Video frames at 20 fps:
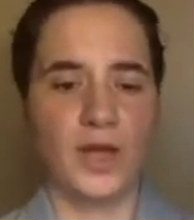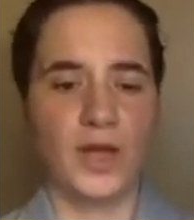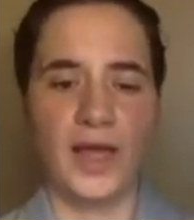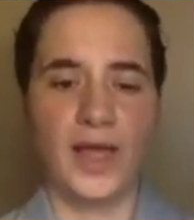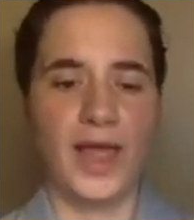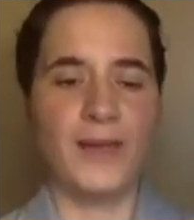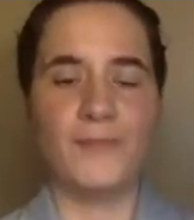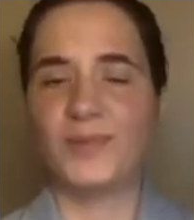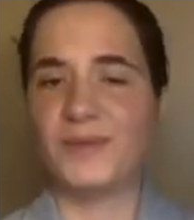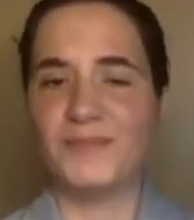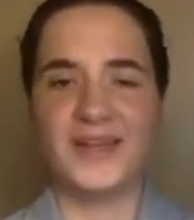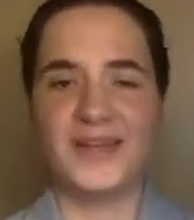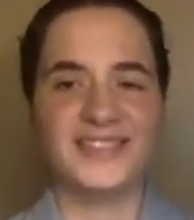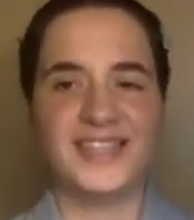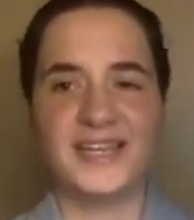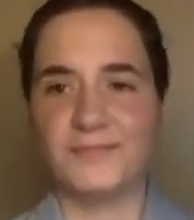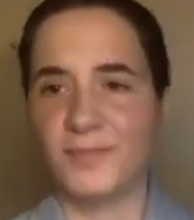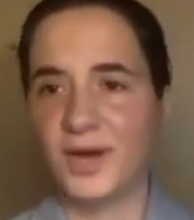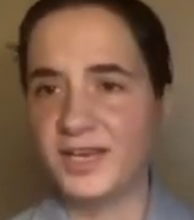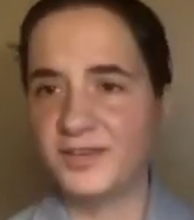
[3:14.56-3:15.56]
implementing
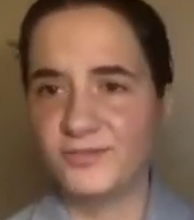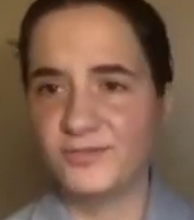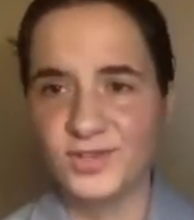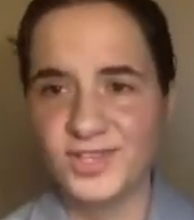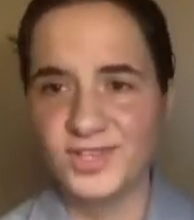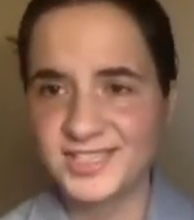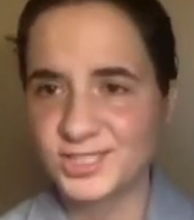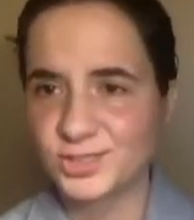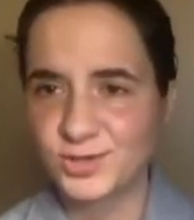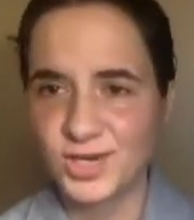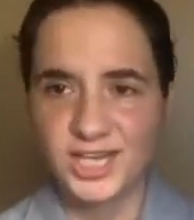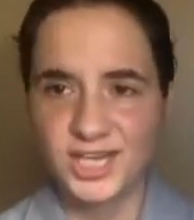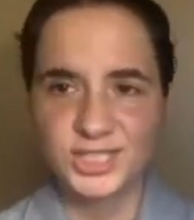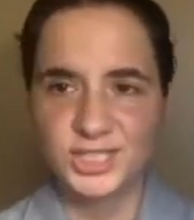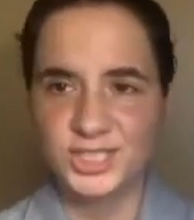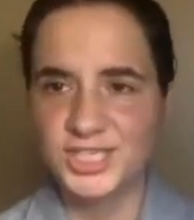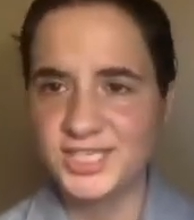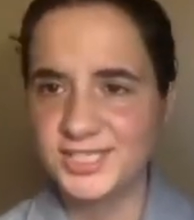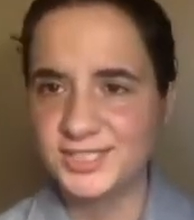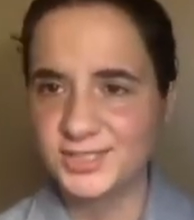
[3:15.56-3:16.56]
mindfulness
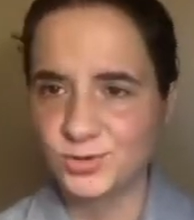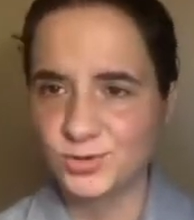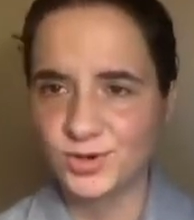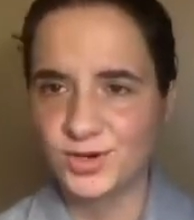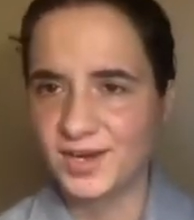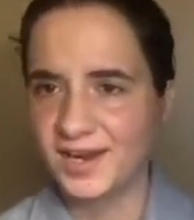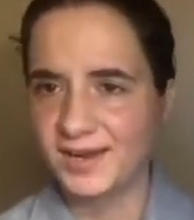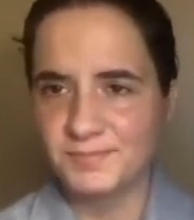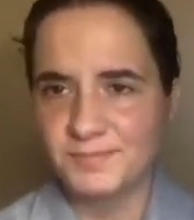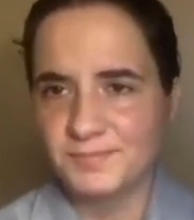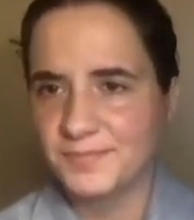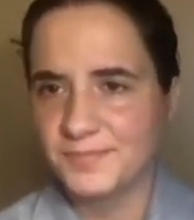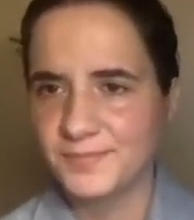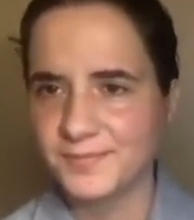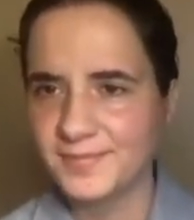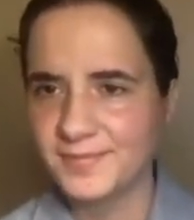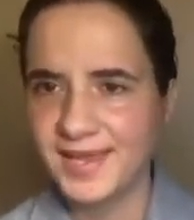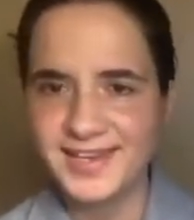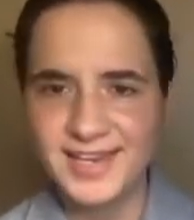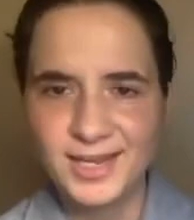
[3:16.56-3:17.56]
strategies, or
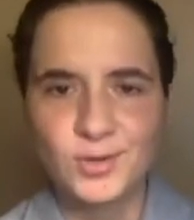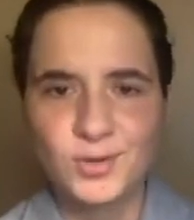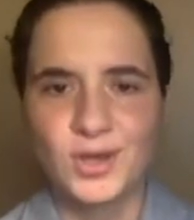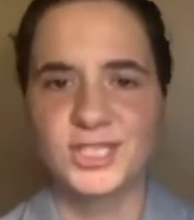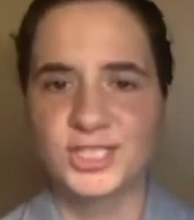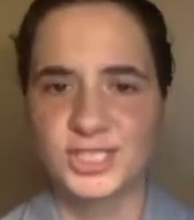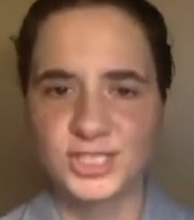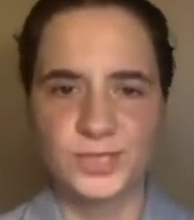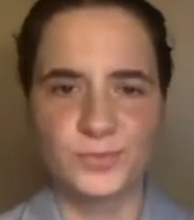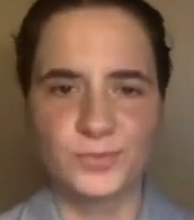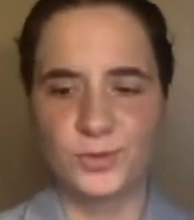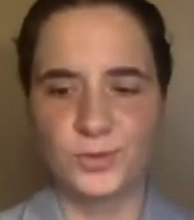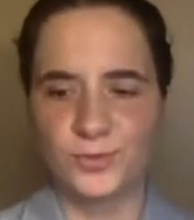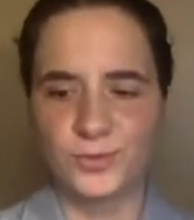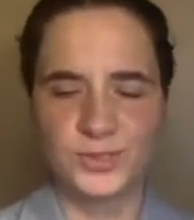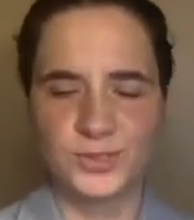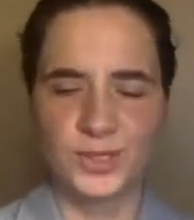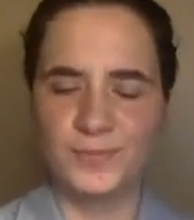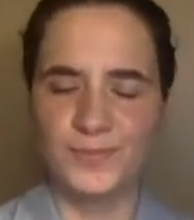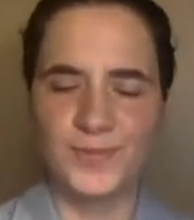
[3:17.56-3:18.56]
any questions a
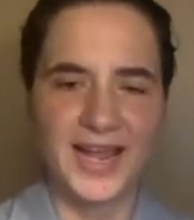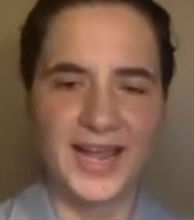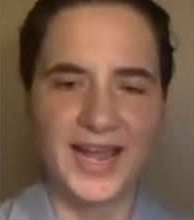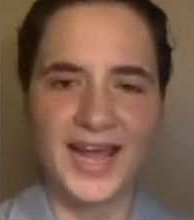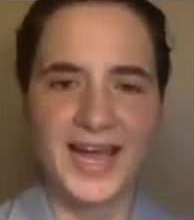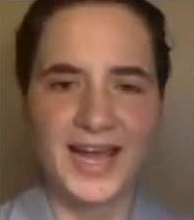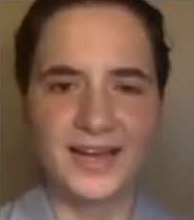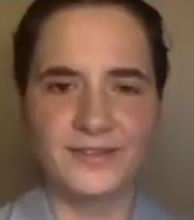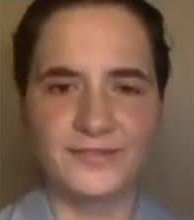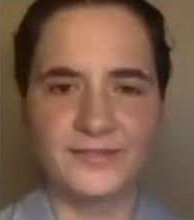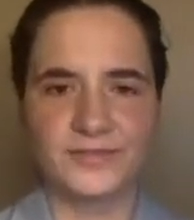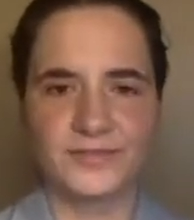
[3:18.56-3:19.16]
person may have.